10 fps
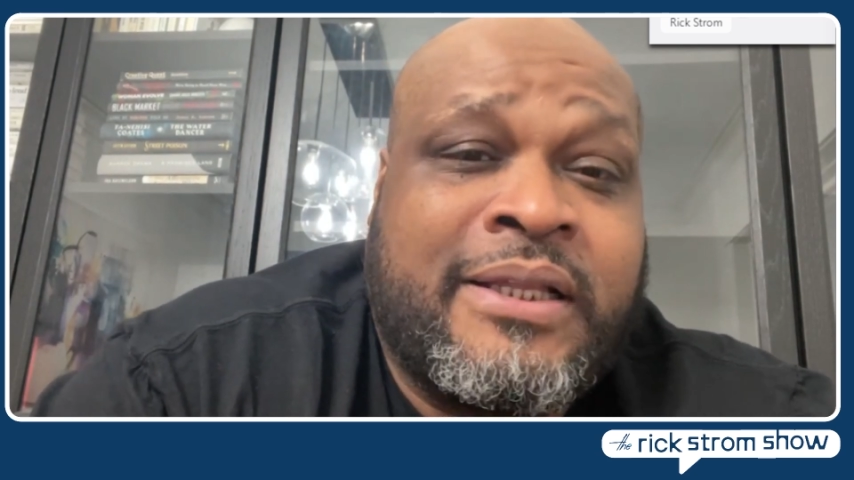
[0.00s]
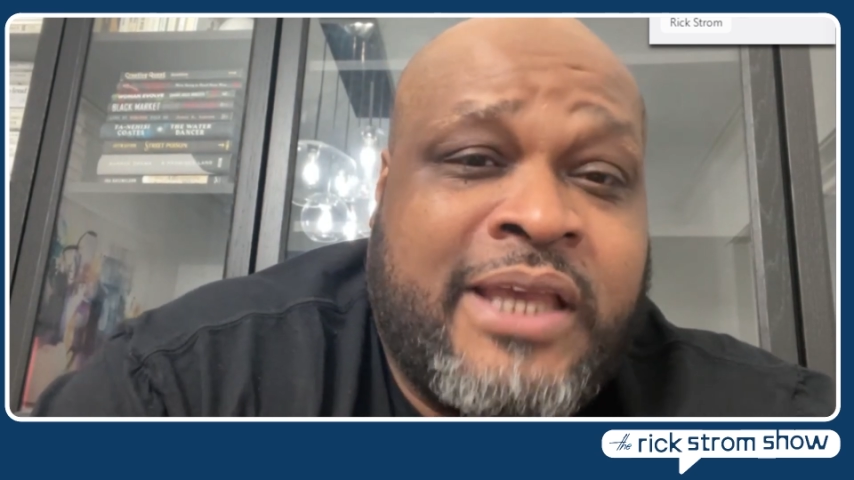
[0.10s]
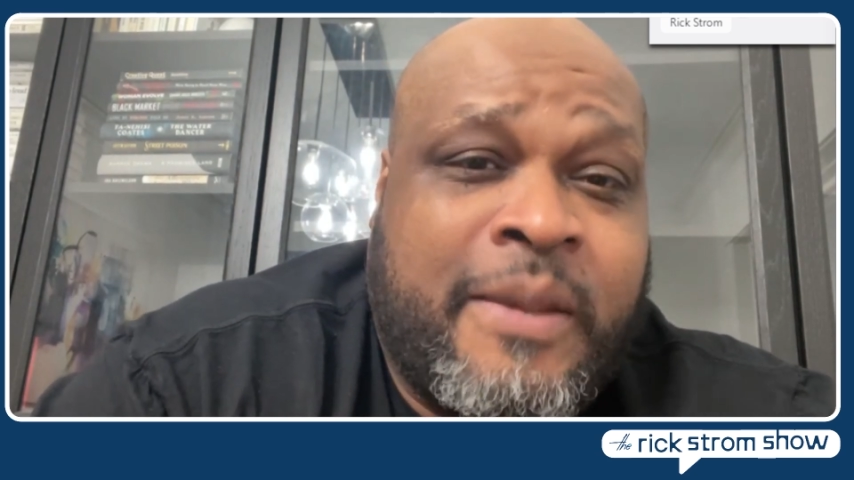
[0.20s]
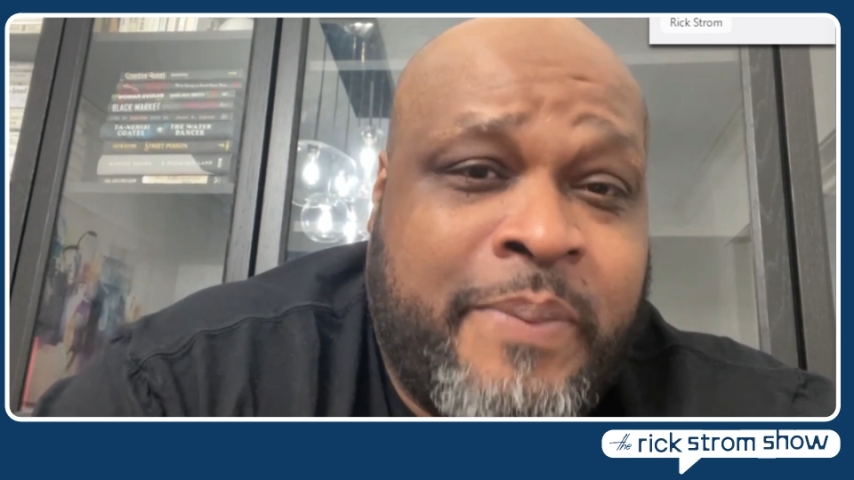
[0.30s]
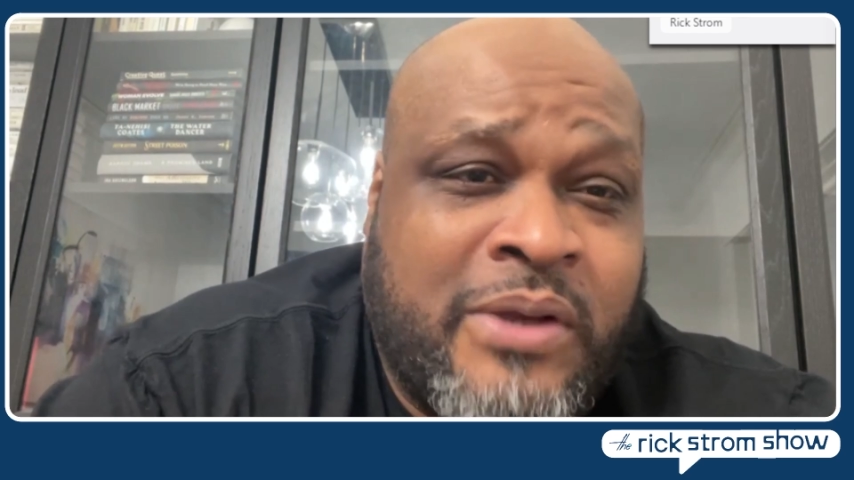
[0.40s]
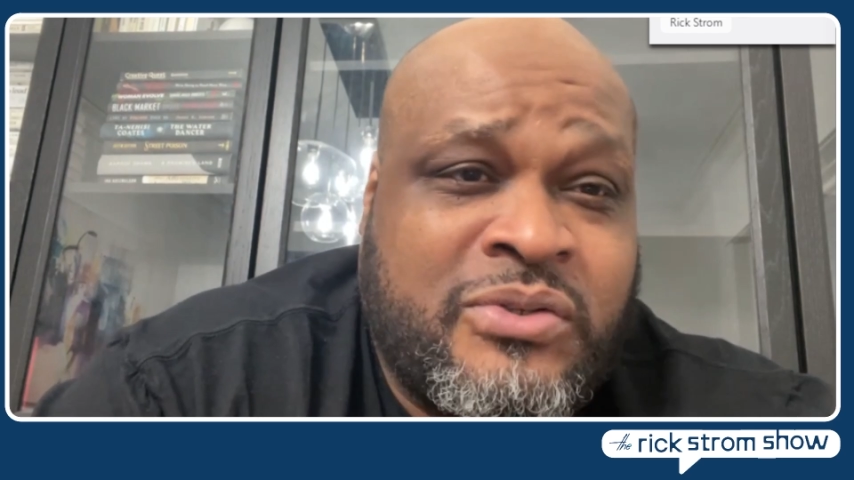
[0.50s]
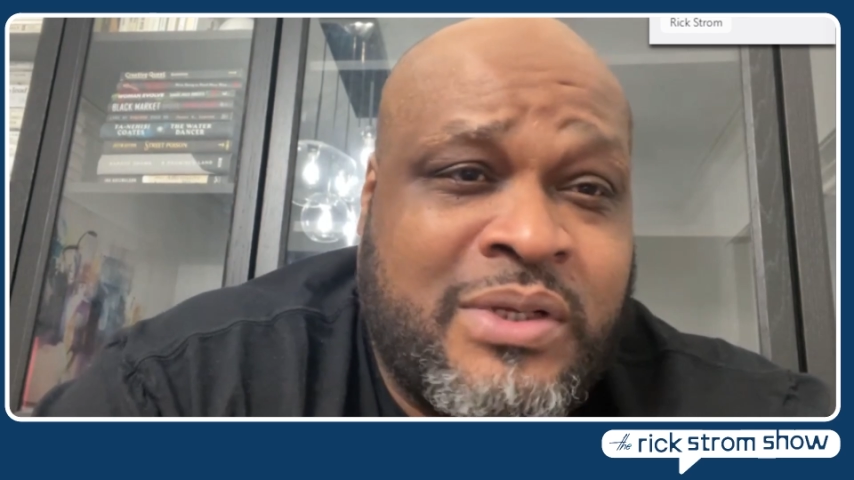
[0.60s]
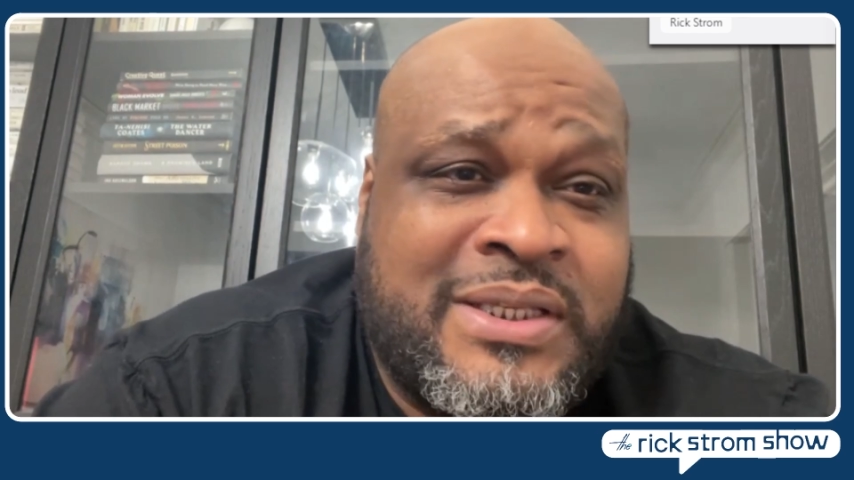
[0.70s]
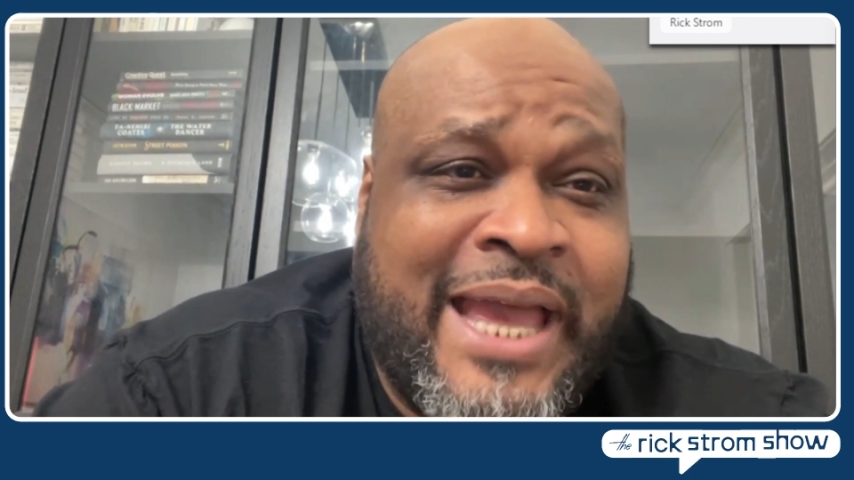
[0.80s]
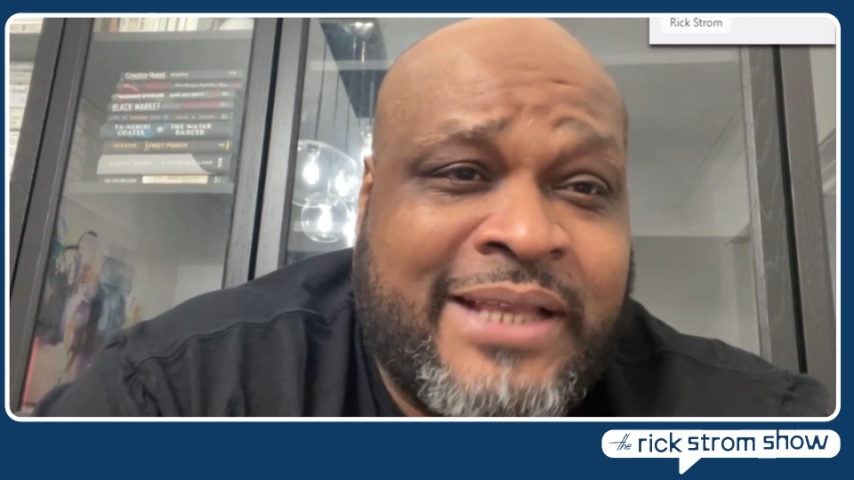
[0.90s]
to take
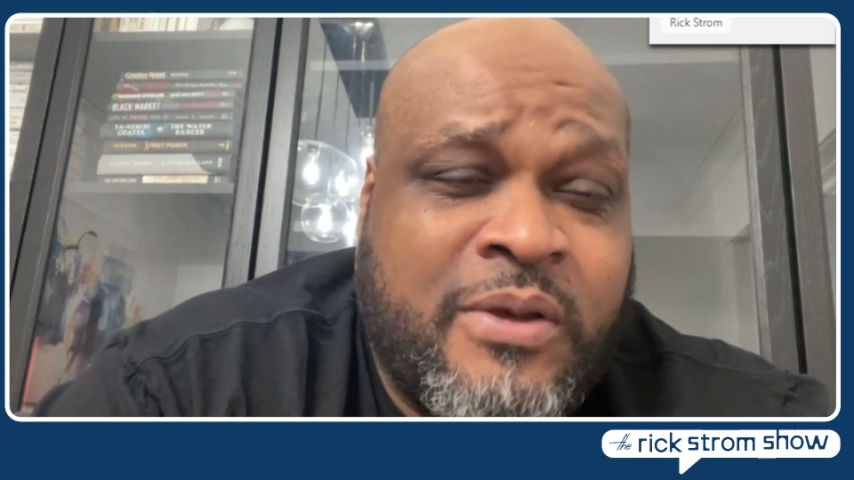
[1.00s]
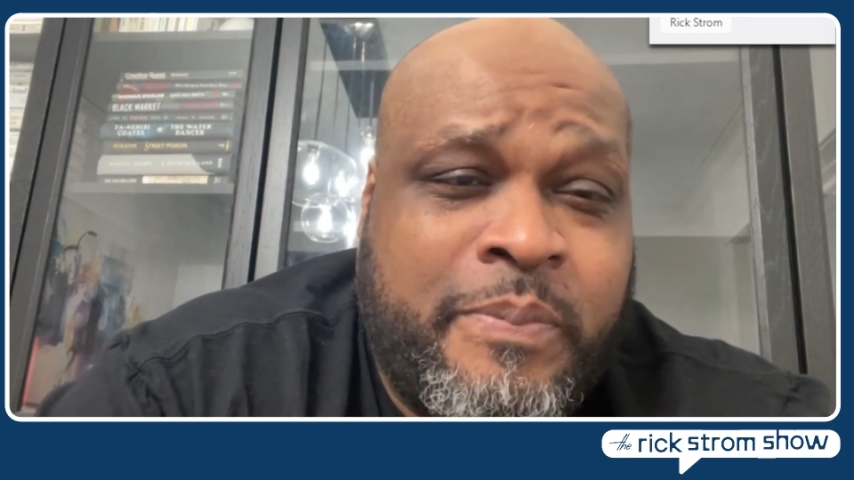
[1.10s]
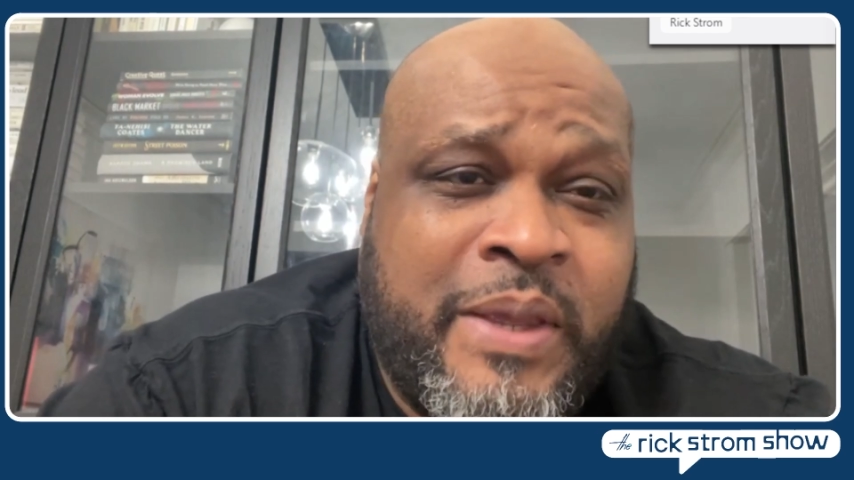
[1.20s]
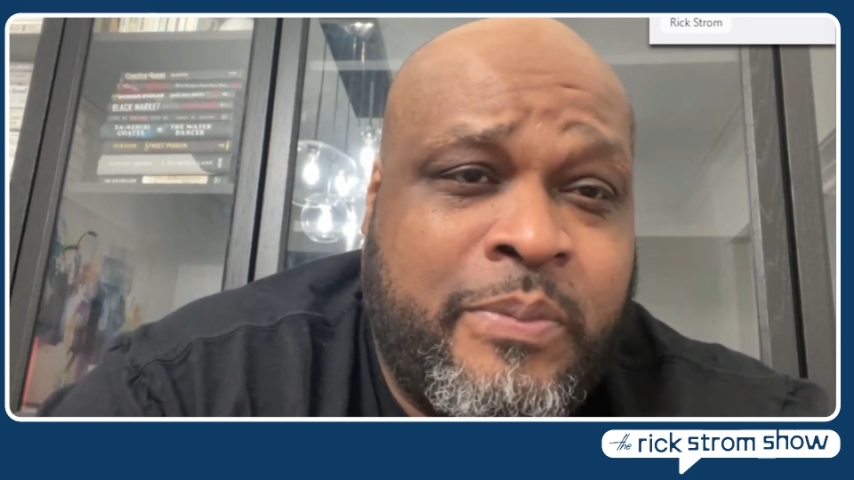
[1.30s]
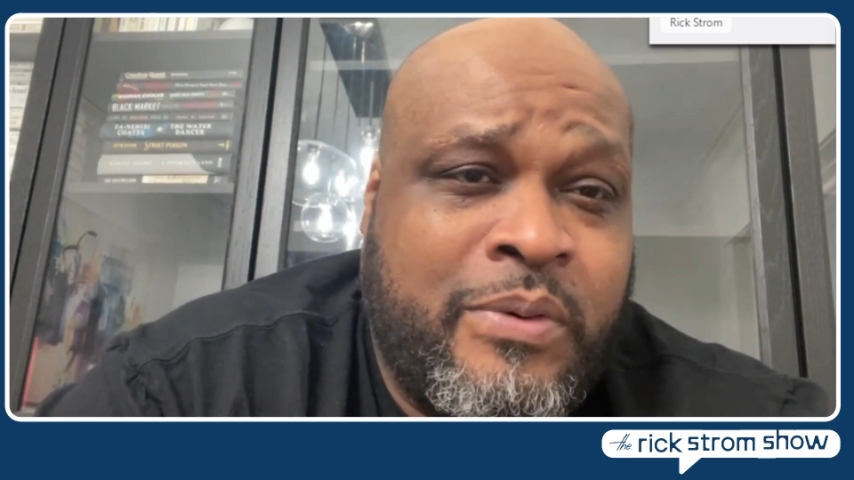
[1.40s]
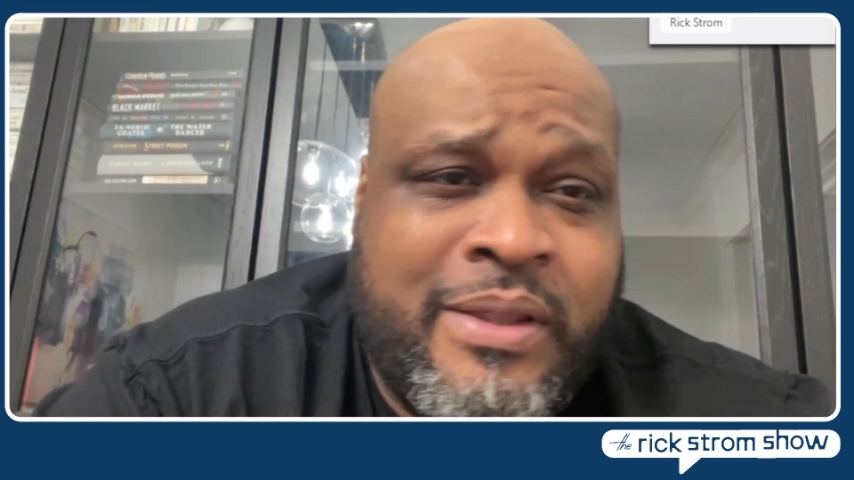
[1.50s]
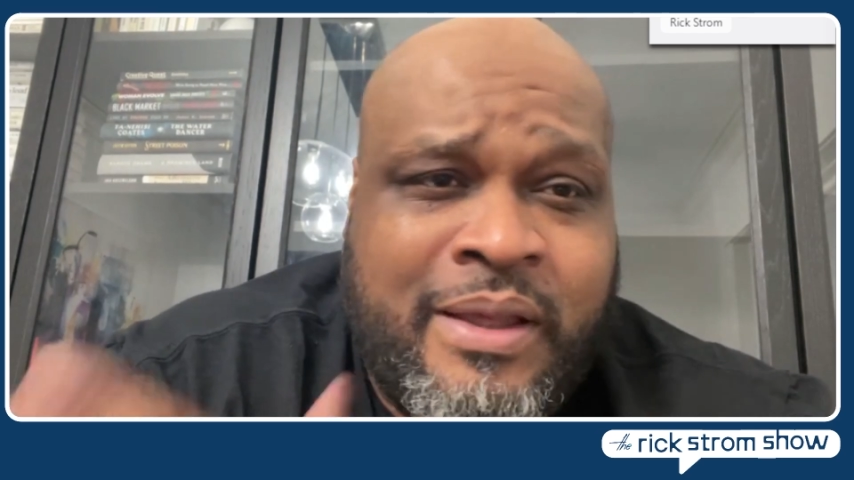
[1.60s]
personal attacks on people.